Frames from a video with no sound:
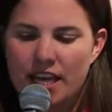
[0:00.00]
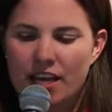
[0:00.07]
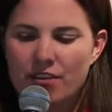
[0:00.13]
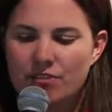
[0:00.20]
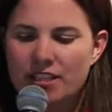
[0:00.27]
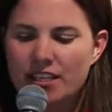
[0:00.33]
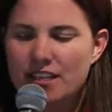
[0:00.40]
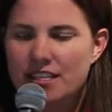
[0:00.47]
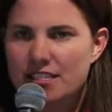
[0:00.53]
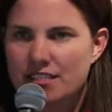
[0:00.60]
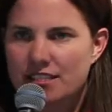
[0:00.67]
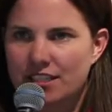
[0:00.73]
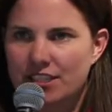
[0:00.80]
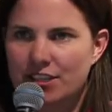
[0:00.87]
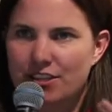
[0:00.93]
And really
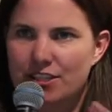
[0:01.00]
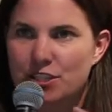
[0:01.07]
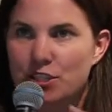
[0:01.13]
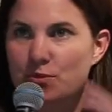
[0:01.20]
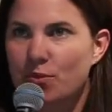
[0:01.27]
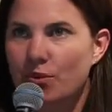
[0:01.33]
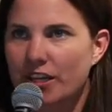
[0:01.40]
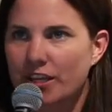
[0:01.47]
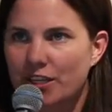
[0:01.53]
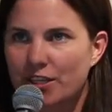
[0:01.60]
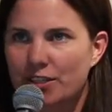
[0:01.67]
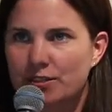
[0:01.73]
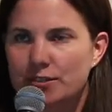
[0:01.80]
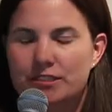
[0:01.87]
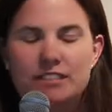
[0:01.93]
this, you know, the
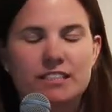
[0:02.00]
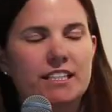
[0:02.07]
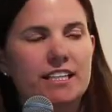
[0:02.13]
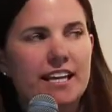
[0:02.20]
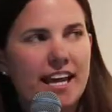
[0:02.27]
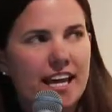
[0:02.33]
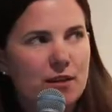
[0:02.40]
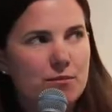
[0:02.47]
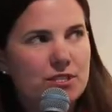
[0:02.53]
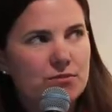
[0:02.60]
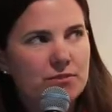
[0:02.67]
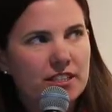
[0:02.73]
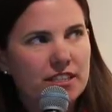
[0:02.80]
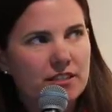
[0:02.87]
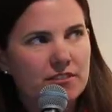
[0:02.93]
2.0 name is
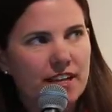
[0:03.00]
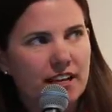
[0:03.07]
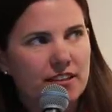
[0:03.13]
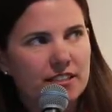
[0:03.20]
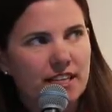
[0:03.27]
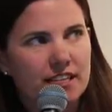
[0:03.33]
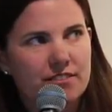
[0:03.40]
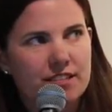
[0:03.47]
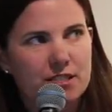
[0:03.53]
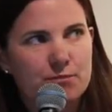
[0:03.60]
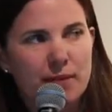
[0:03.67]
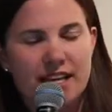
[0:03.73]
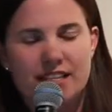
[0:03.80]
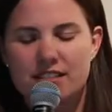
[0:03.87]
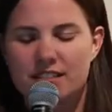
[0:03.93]
really around kind of this
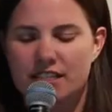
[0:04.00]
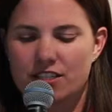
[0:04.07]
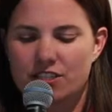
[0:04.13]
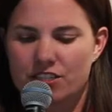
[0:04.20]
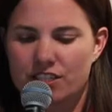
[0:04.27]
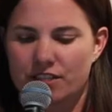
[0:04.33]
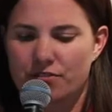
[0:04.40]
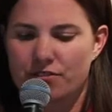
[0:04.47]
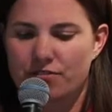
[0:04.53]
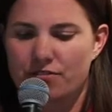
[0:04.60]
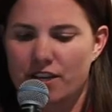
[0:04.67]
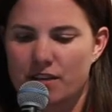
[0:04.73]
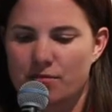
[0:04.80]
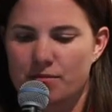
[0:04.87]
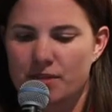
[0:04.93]
mindset shift
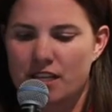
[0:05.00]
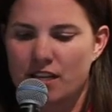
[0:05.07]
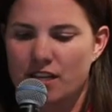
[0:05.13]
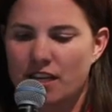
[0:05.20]
from